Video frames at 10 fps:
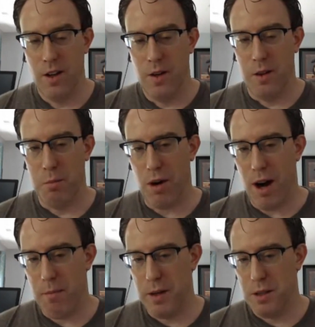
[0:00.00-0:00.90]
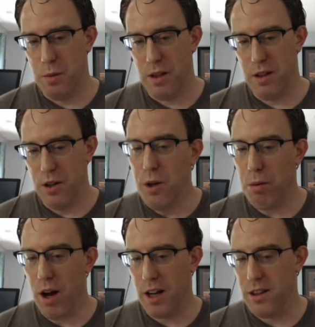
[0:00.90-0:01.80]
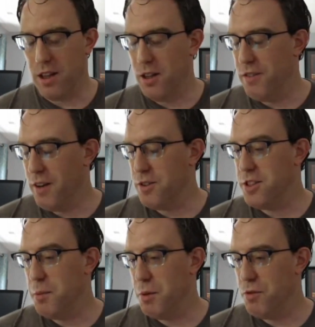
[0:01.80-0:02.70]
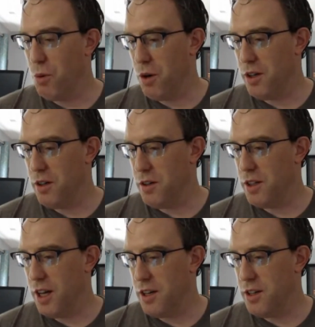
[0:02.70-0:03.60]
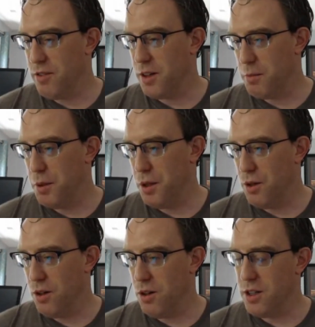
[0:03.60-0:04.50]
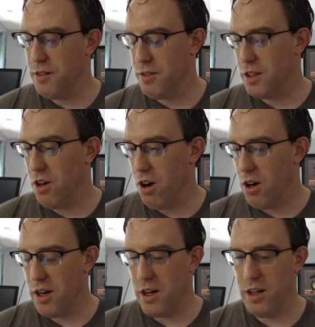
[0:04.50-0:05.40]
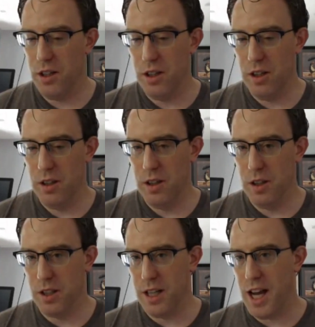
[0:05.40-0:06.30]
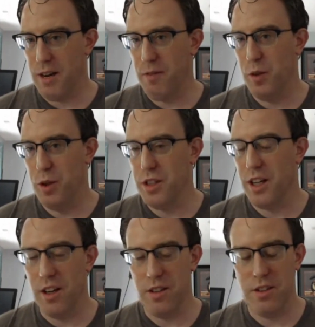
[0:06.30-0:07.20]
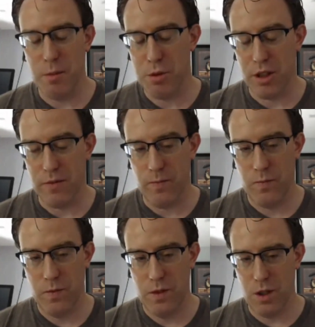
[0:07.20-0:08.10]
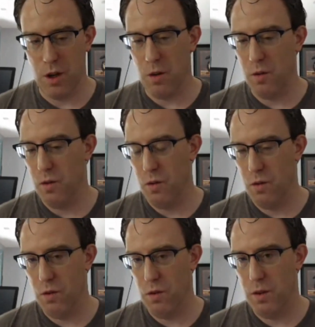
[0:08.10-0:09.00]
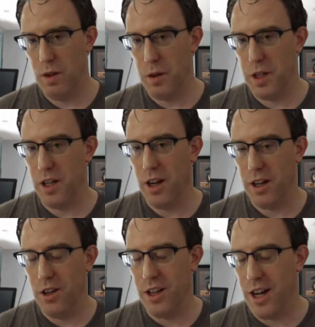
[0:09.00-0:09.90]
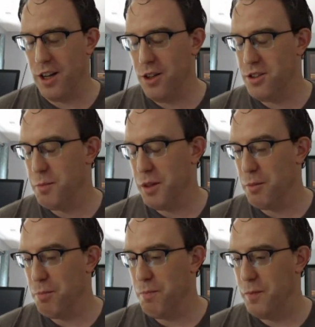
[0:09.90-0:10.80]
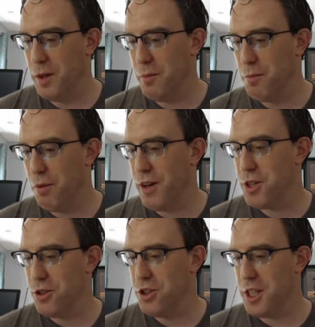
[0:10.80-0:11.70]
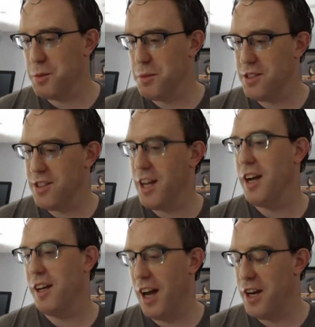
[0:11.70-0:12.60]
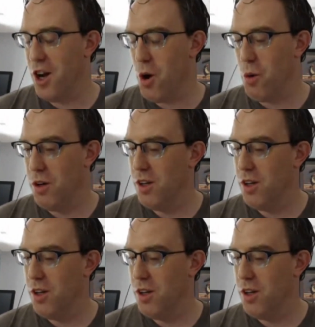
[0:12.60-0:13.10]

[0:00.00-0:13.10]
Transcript: the problem is with a new product that you've never seen before, you got a different computer or a different card in it, you're kind of using an assumption. So, you can kind of use some of your, professional judgment to say, I know